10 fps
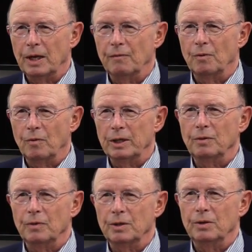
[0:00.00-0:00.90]
They have the right
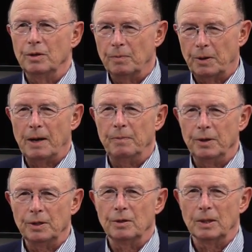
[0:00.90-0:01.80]
to return. Their
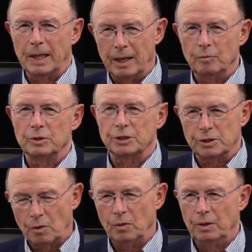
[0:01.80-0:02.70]
property, their land was
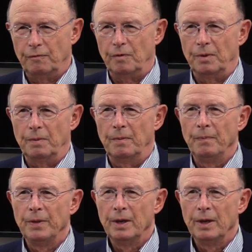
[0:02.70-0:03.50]
stolen from them